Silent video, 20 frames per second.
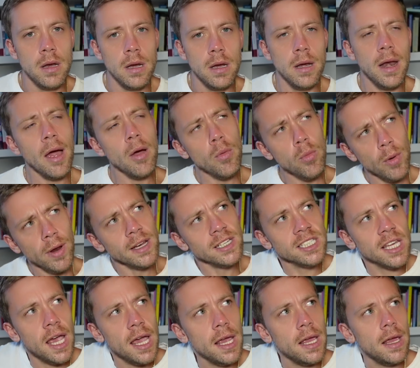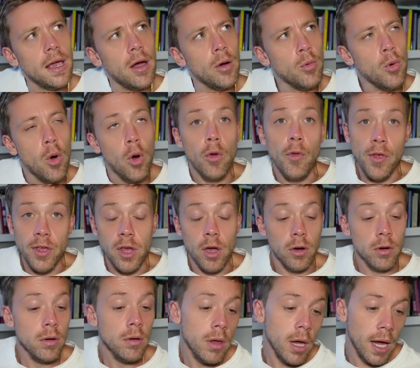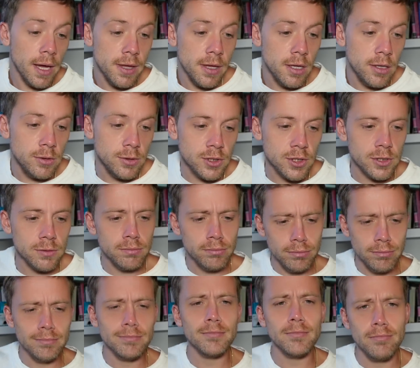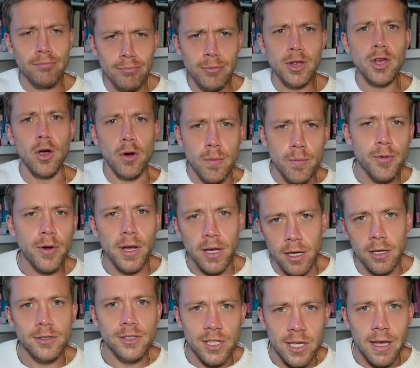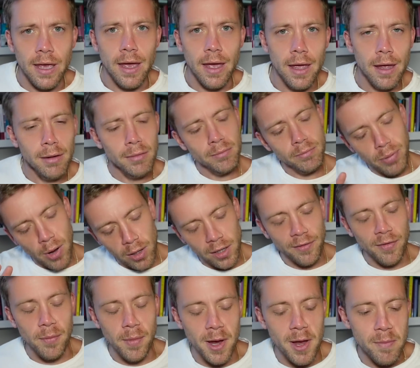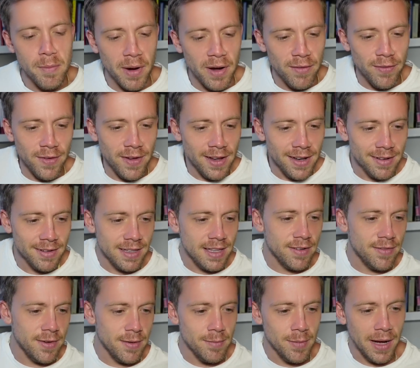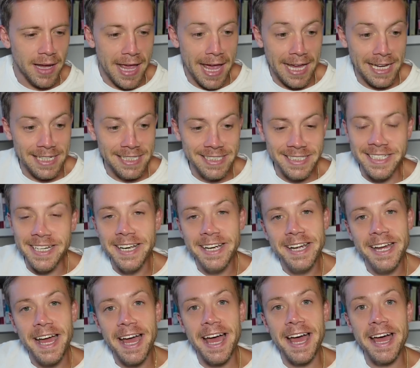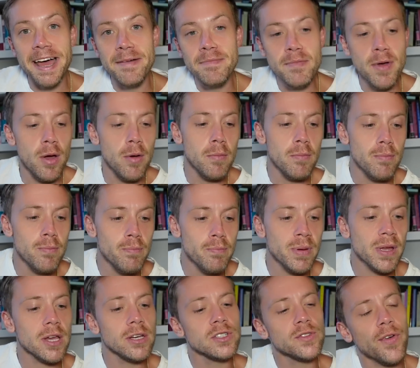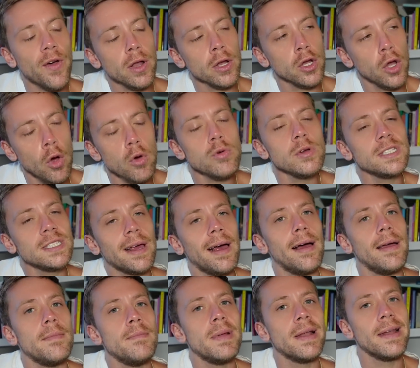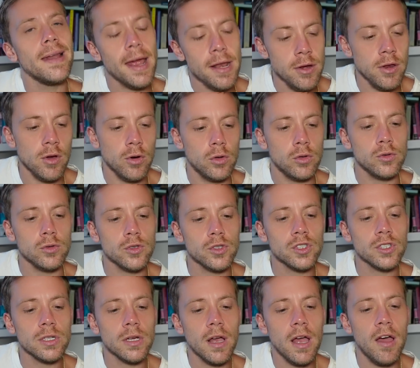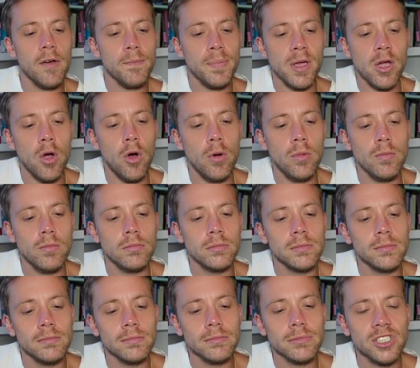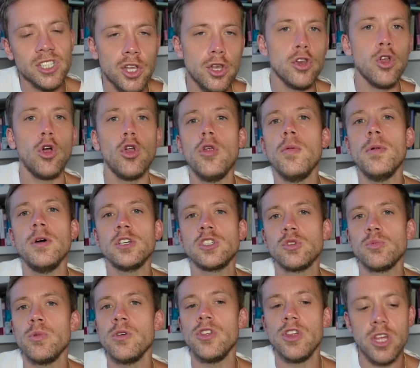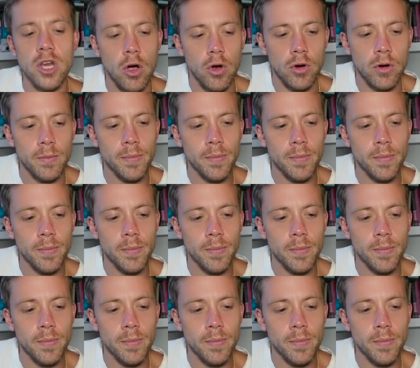Now, when I say a war on the young, I use young pretty loosely here, partly for my own benefit, given my age, um, because for a long time, millennials have become synonymous with young.